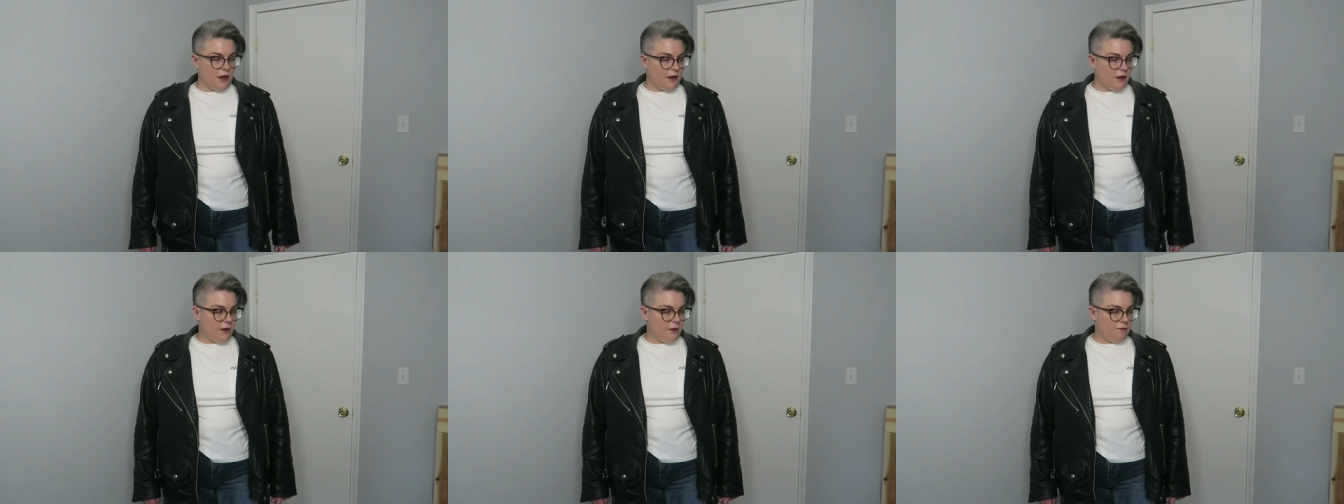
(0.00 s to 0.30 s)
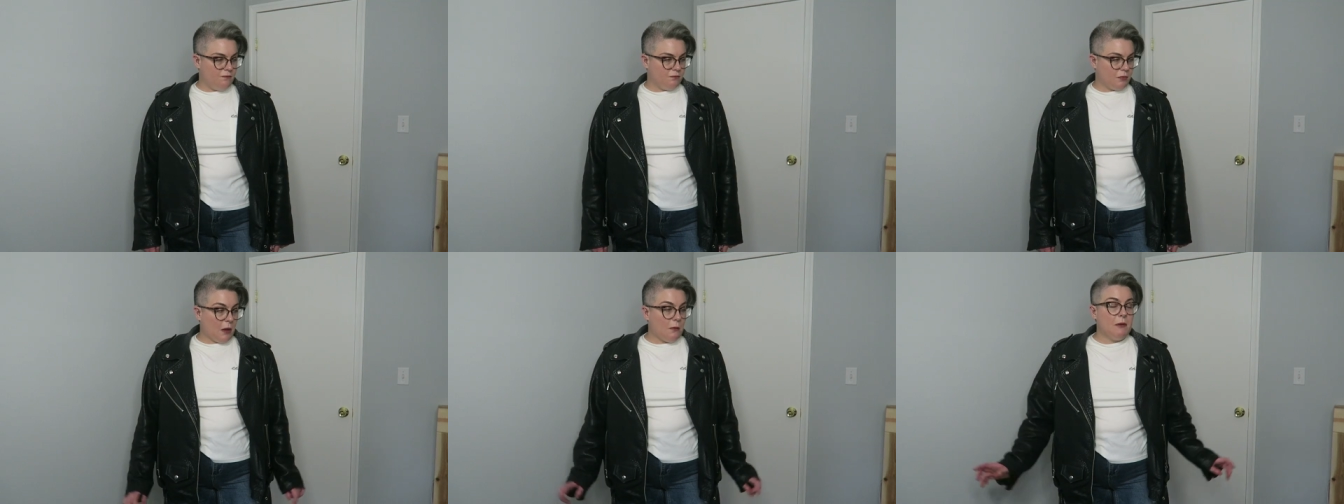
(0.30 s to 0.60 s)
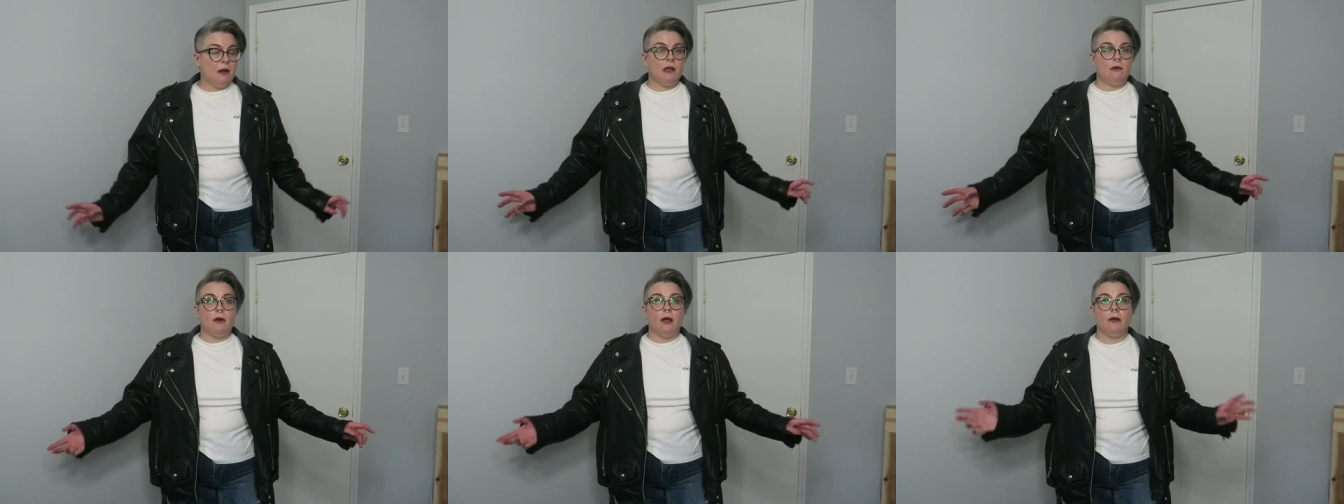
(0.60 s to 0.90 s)
Um,
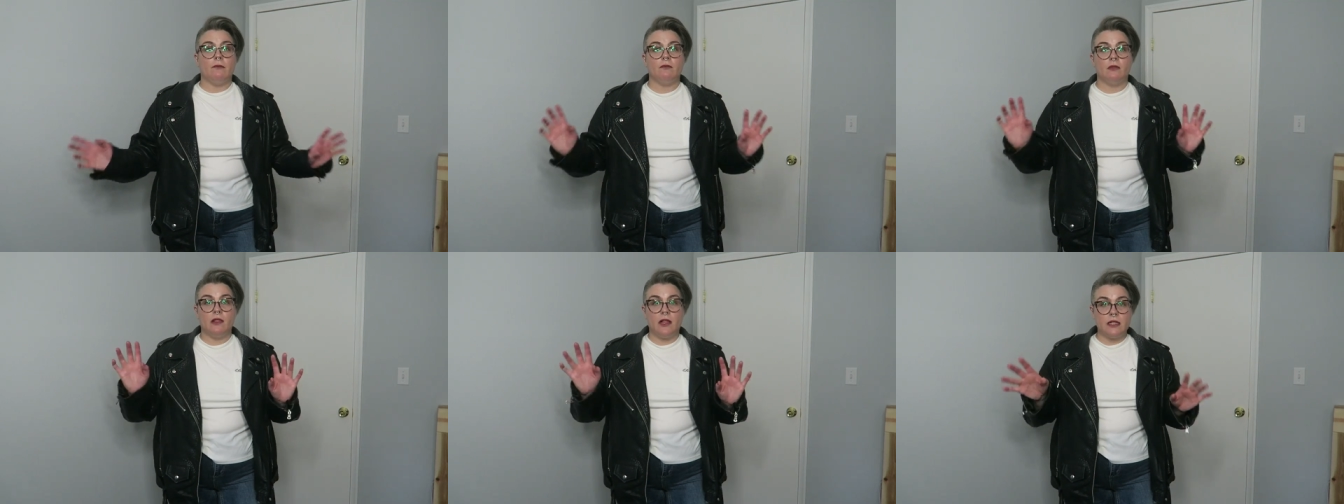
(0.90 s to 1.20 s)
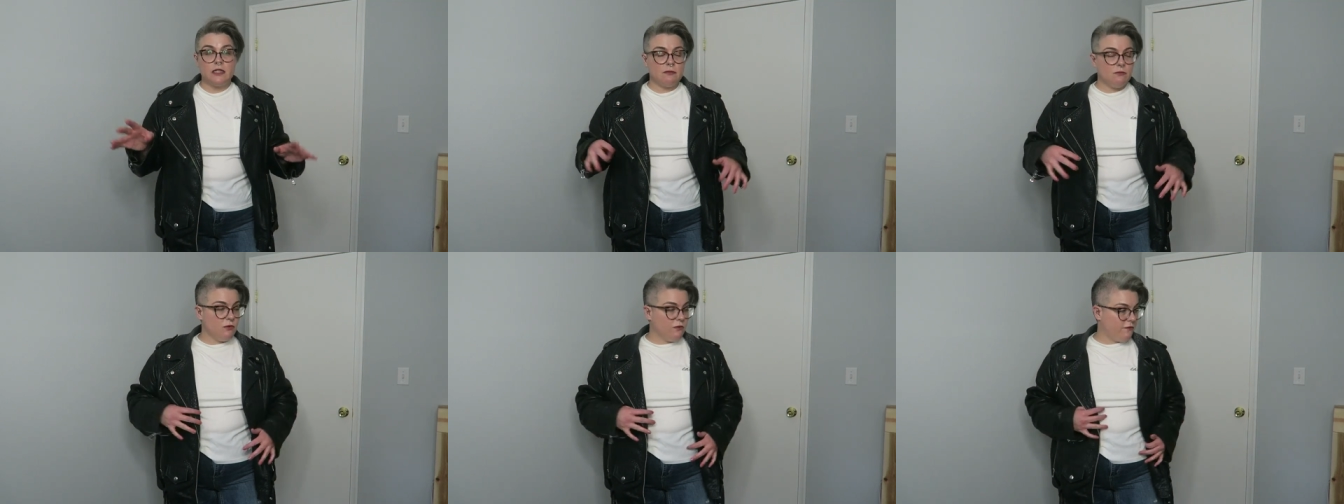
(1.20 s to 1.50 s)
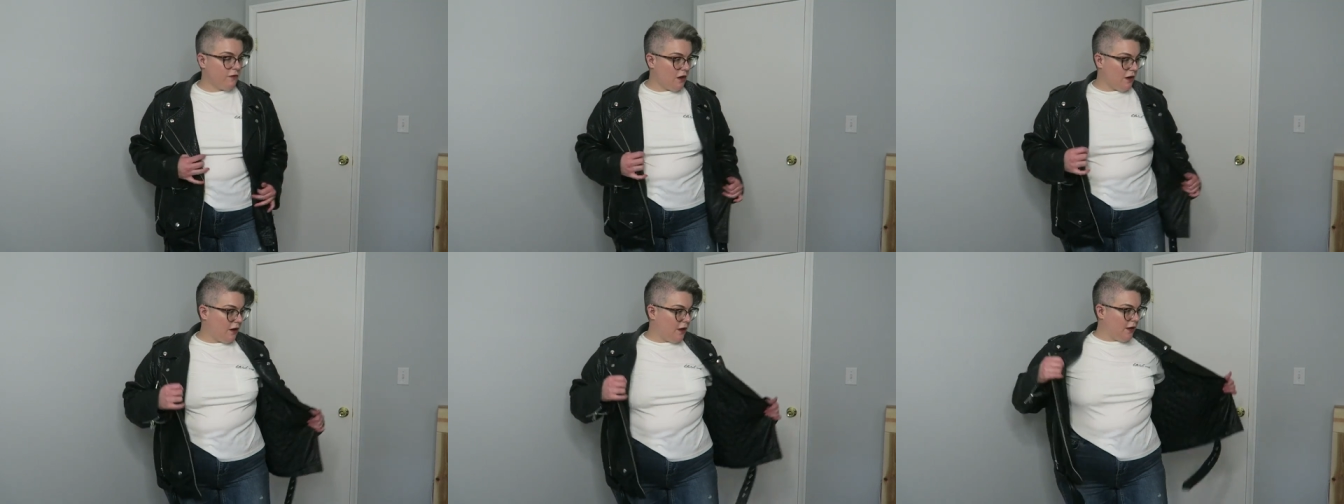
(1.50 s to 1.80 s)
but anyway, let's
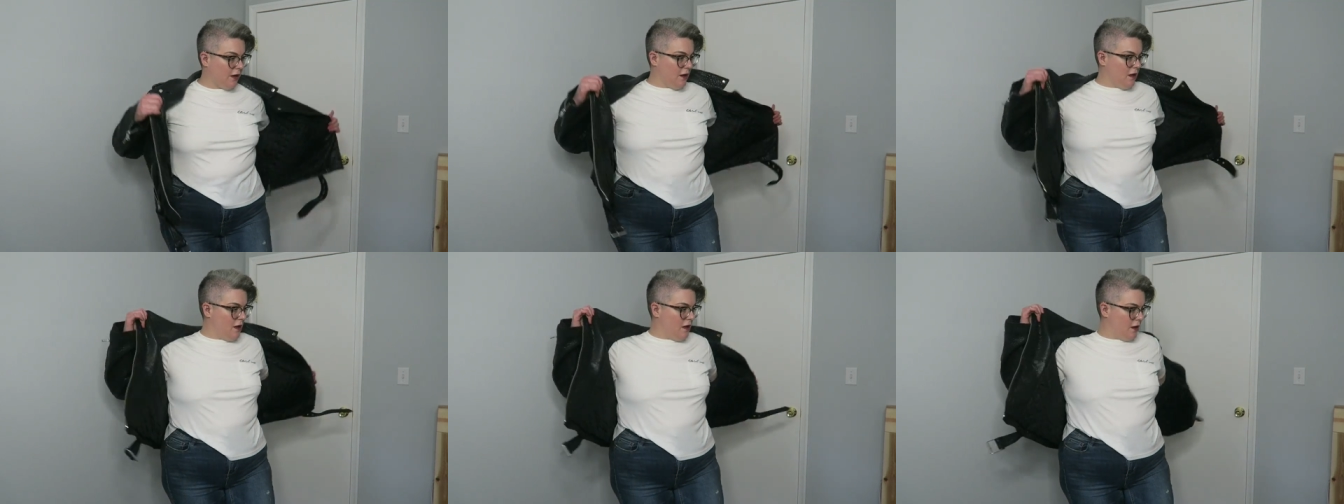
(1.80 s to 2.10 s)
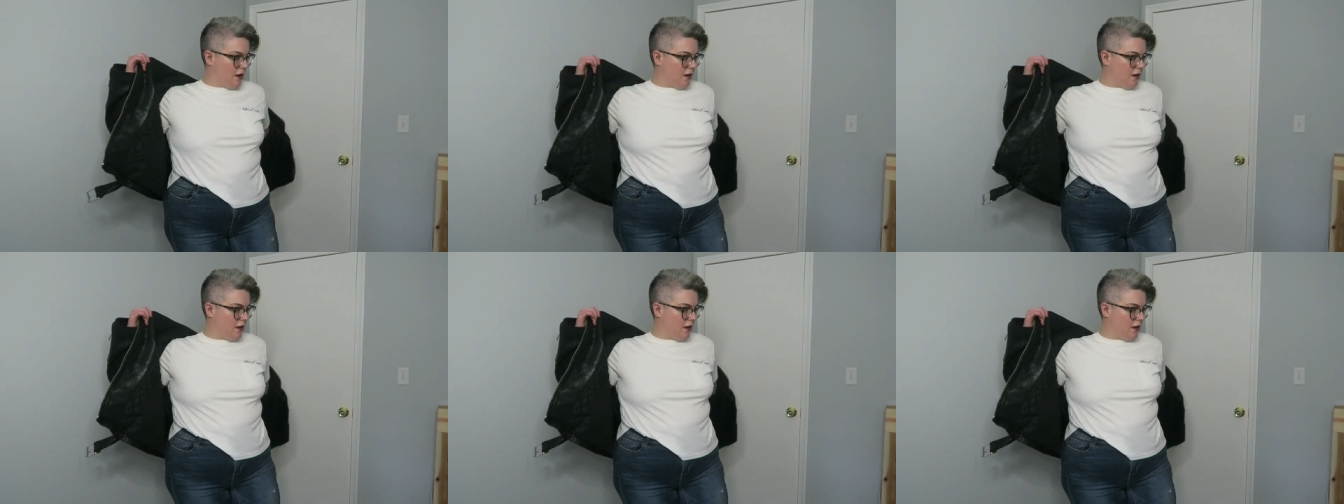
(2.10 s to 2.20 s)
move on.